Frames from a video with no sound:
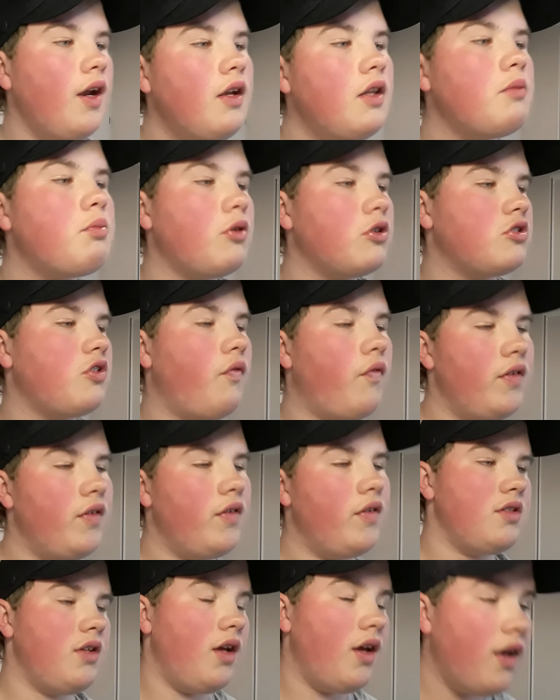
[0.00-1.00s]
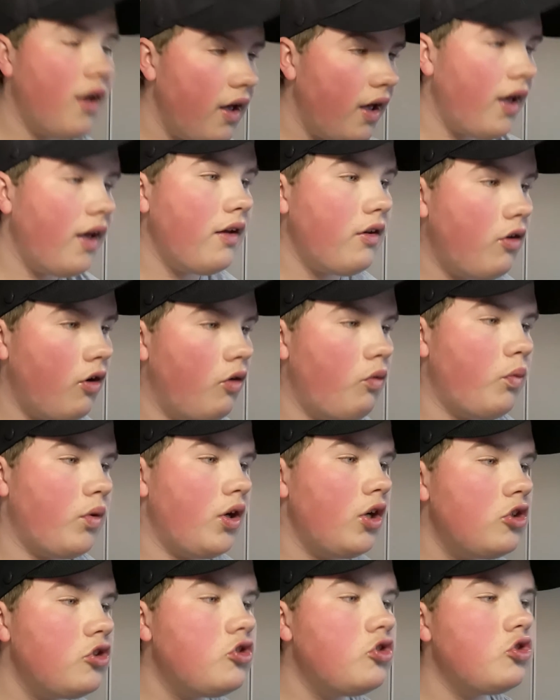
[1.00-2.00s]
In the box office, it got
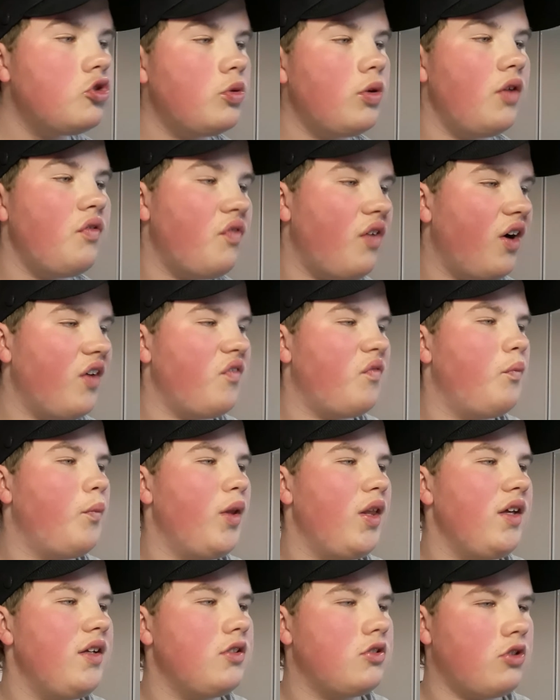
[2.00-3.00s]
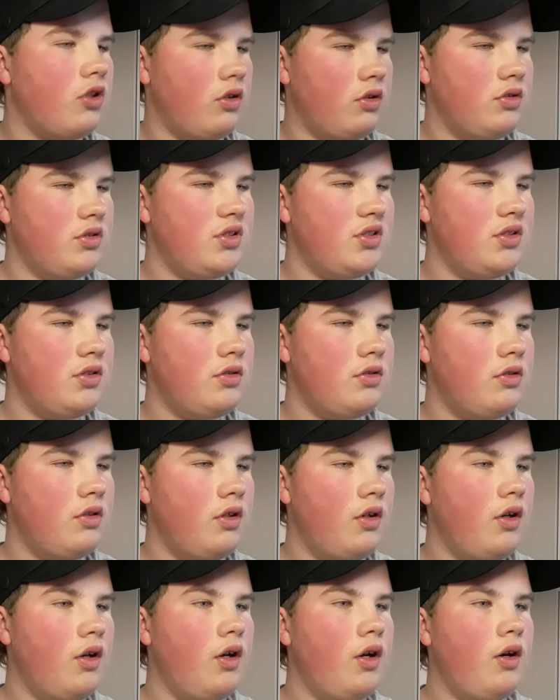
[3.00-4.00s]
$125 million.
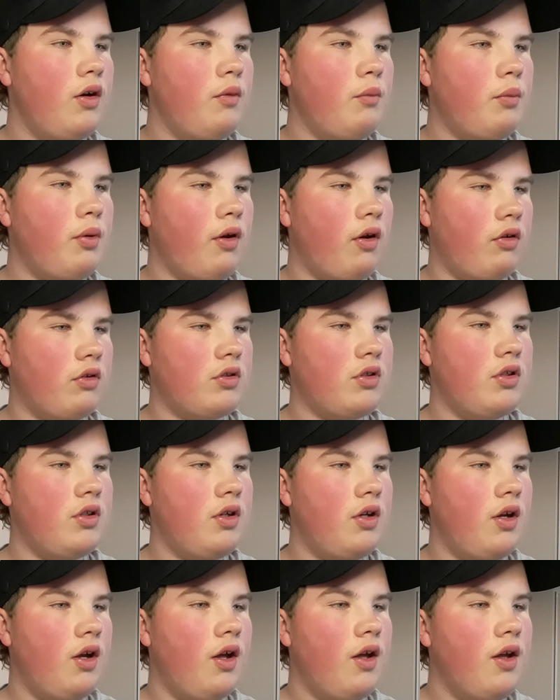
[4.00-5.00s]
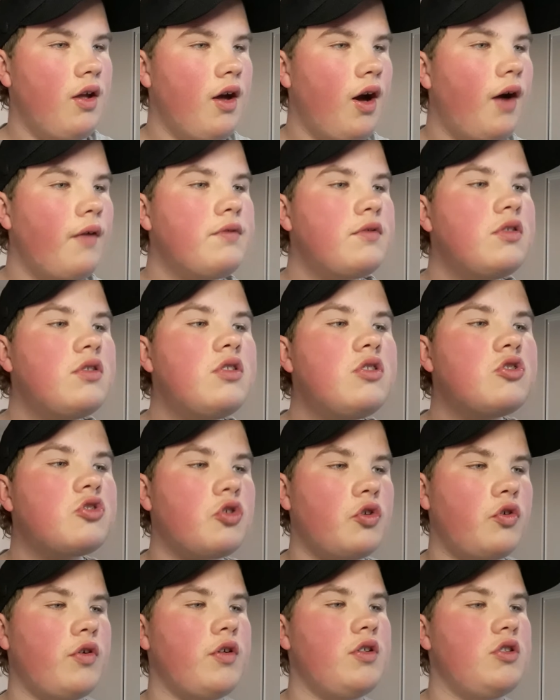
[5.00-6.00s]
Plot. After
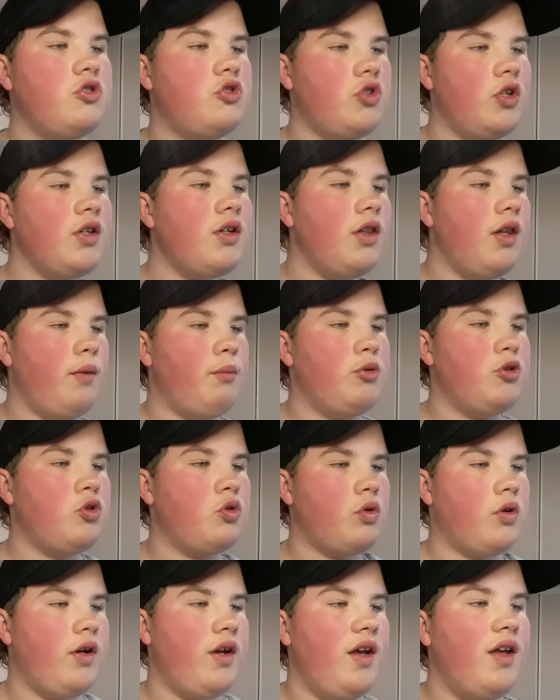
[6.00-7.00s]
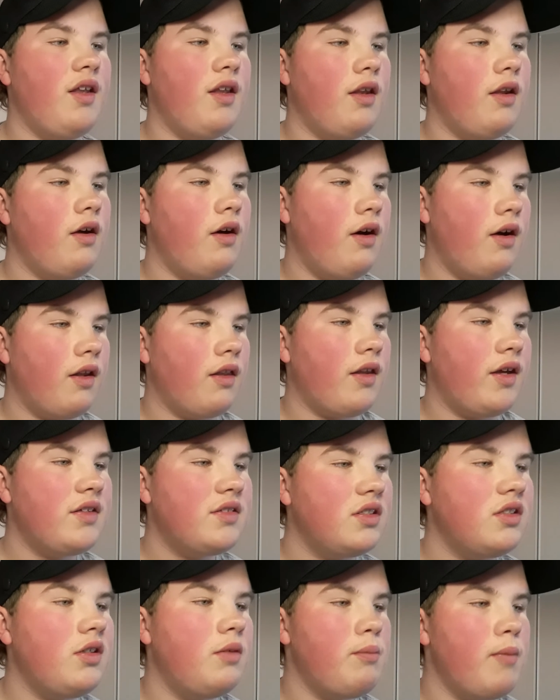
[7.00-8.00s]
destroying a drug laboratory in
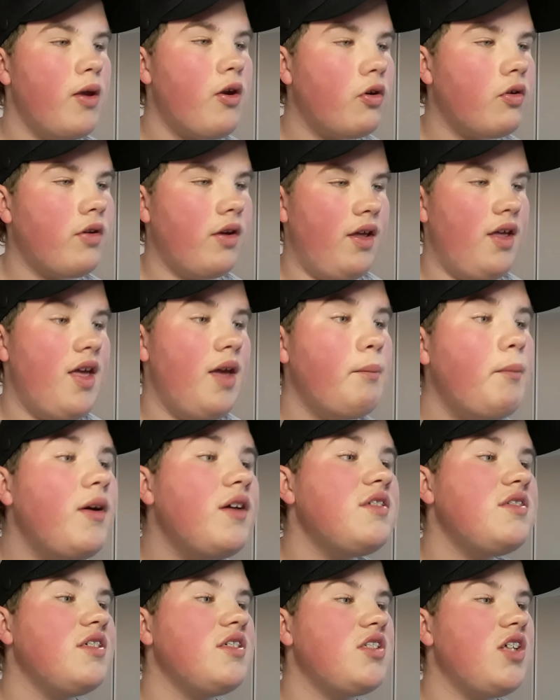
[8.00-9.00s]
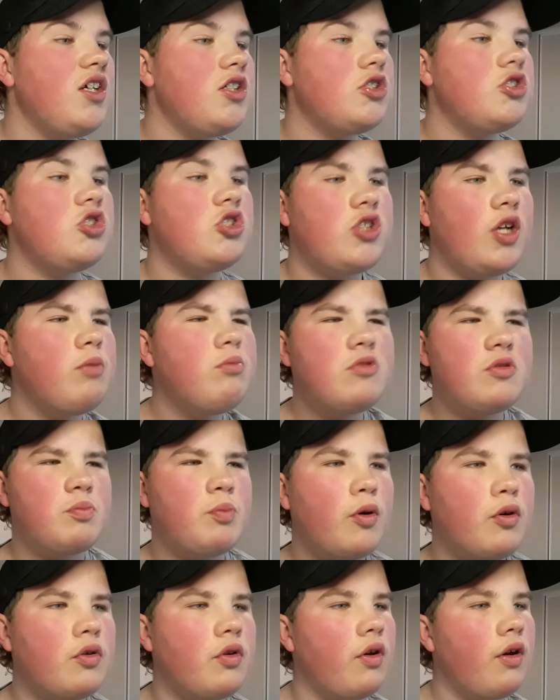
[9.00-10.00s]
Latin America, MI6 agent James
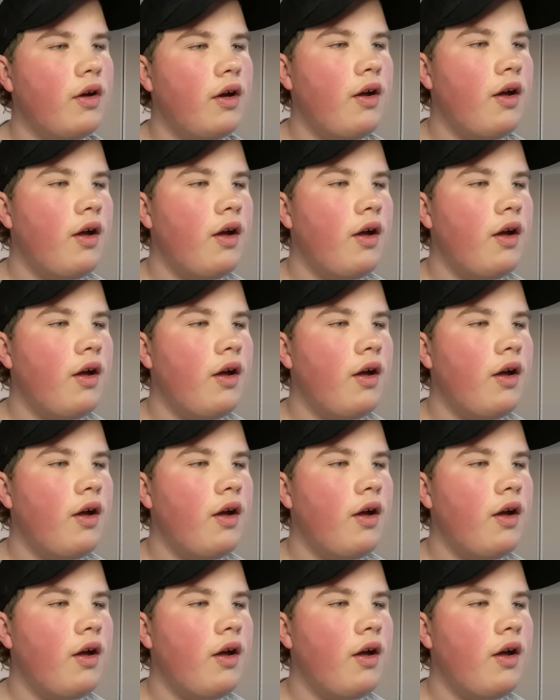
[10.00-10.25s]
Bond